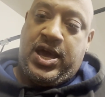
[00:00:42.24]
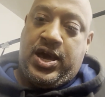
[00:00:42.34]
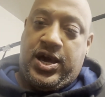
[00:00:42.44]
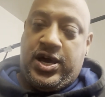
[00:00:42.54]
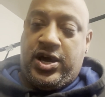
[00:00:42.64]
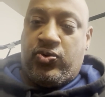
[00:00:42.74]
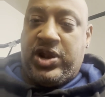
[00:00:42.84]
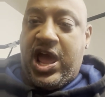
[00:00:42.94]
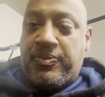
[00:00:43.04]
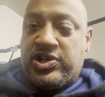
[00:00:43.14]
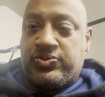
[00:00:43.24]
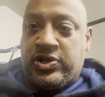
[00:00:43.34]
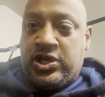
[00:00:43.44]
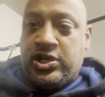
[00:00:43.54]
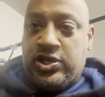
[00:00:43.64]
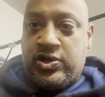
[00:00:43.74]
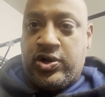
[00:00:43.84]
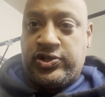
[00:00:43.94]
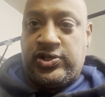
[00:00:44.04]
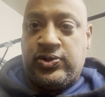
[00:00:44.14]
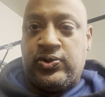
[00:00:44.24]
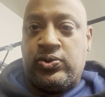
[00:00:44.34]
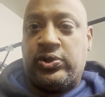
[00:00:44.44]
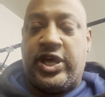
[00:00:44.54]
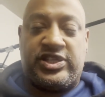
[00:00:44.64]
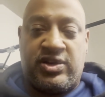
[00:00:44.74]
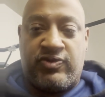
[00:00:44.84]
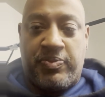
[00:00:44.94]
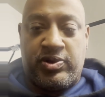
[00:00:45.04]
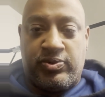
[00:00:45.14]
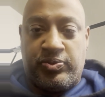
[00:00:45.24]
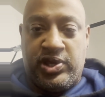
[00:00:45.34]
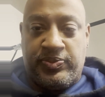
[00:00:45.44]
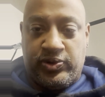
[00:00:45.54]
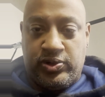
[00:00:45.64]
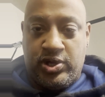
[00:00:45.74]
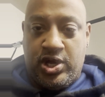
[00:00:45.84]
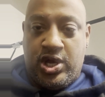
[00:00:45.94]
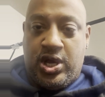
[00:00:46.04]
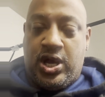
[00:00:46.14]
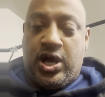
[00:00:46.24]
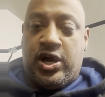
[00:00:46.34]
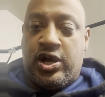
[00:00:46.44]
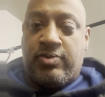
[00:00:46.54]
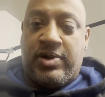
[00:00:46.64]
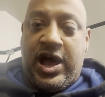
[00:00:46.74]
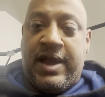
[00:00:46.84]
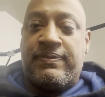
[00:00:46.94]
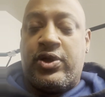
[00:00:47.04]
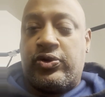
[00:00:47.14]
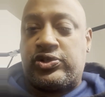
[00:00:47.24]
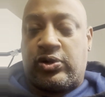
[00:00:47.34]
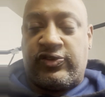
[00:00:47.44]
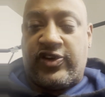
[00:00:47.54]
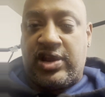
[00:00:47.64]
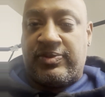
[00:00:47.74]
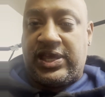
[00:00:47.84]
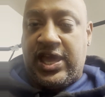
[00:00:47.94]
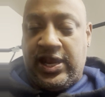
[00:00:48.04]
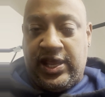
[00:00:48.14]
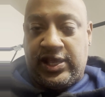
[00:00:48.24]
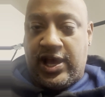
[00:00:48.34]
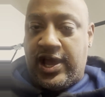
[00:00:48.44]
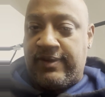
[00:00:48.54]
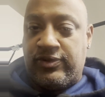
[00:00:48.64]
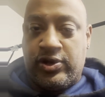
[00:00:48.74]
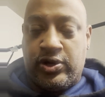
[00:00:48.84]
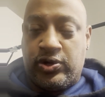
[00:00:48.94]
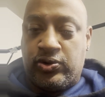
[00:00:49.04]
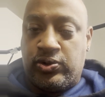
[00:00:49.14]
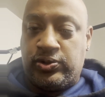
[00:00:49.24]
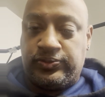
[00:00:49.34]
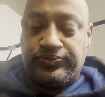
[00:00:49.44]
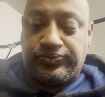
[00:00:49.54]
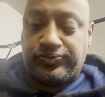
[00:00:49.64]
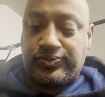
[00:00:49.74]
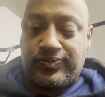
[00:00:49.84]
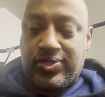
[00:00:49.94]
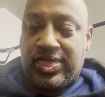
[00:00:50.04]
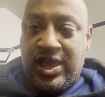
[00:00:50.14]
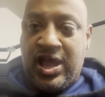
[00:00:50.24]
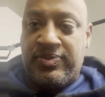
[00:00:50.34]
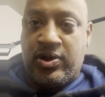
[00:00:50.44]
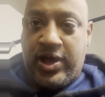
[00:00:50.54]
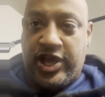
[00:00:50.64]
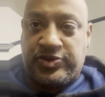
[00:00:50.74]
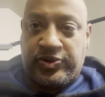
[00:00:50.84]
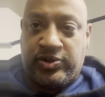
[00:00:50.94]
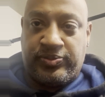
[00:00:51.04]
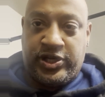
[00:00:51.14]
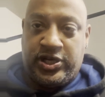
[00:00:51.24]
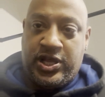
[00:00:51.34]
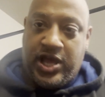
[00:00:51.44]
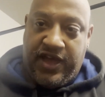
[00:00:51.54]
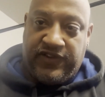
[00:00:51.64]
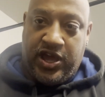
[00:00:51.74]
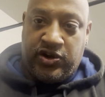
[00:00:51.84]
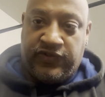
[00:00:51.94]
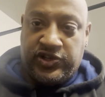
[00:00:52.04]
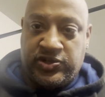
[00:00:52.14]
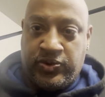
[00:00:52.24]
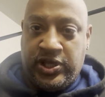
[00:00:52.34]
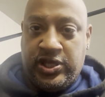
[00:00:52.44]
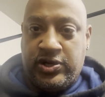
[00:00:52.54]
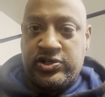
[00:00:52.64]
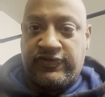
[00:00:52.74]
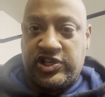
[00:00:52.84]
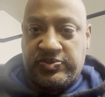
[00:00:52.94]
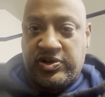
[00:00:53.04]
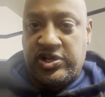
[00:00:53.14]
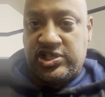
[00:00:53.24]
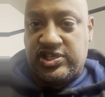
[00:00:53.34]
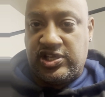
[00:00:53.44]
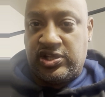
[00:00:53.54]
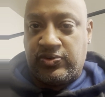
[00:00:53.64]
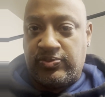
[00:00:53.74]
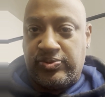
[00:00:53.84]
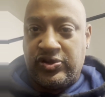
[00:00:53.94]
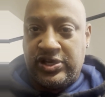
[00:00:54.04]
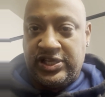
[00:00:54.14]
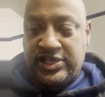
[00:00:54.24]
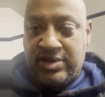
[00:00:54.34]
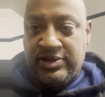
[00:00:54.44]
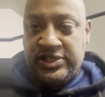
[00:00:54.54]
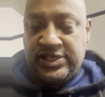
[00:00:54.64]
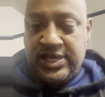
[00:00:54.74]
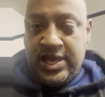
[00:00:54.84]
what happens when you go to less than reputable people. I'm no certified mechanic. I'm no expert, but I've got over 20 years of experience dealing with building these Hemis.